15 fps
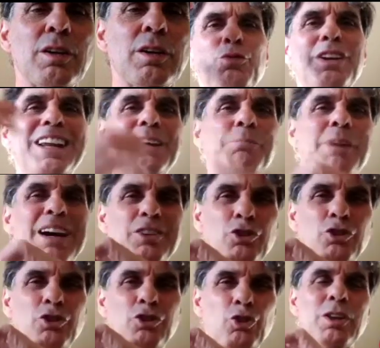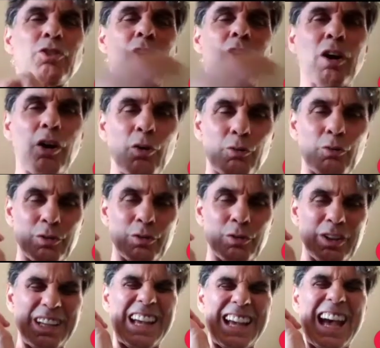I start feeling my joints
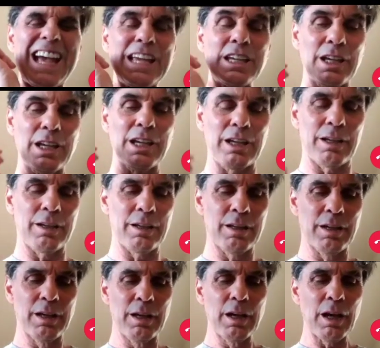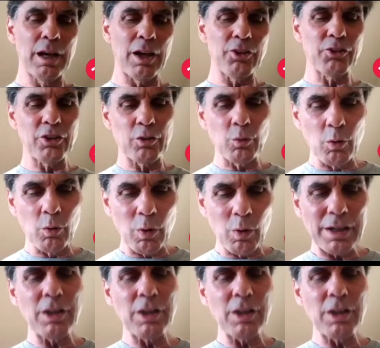are aching? I said,